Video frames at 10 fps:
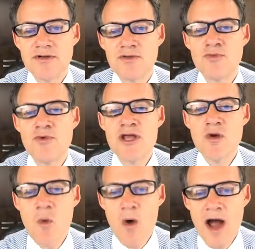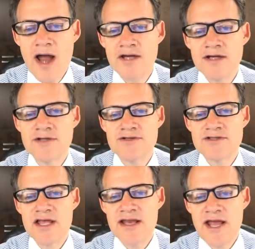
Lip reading: requires an